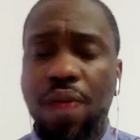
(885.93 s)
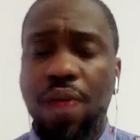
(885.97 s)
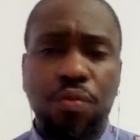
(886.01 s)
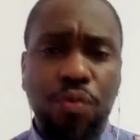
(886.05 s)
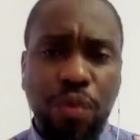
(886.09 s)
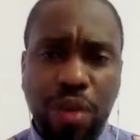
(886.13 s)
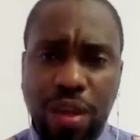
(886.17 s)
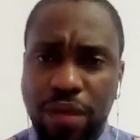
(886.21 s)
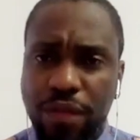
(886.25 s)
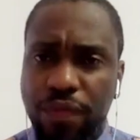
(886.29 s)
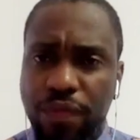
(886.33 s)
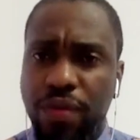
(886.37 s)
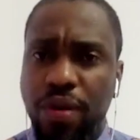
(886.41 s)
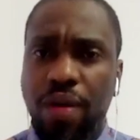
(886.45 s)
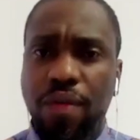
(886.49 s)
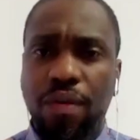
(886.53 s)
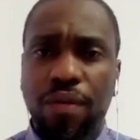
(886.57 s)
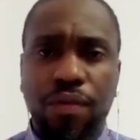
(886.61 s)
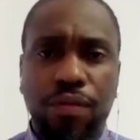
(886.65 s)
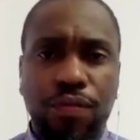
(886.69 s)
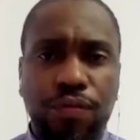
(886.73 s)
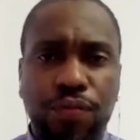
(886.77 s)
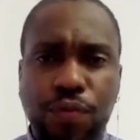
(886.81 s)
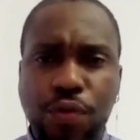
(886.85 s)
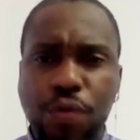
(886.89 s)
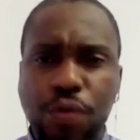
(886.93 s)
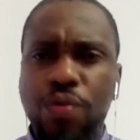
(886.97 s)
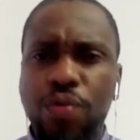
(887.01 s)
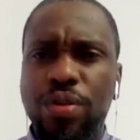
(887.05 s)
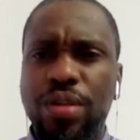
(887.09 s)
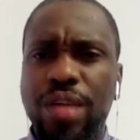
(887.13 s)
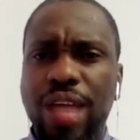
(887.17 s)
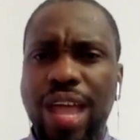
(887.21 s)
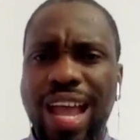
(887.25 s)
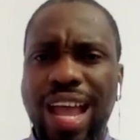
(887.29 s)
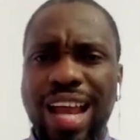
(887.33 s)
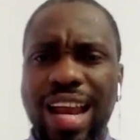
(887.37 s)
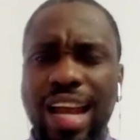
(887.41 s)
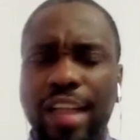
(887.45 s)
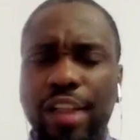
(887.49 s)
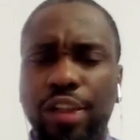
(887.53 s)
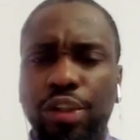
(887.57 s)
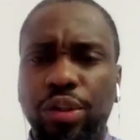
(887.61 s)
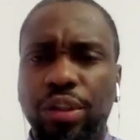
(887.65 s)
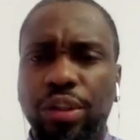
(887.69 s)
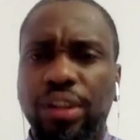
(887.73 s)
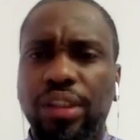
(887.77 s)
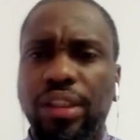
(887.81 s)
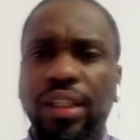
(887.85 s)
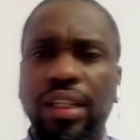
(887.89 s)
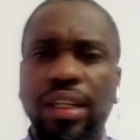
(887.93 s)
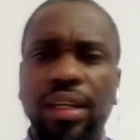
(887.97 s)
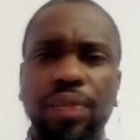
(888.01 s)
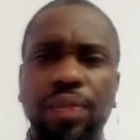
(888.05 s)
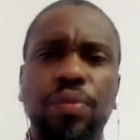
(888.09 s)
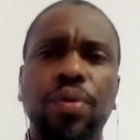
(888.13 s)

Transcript: with food, electricity.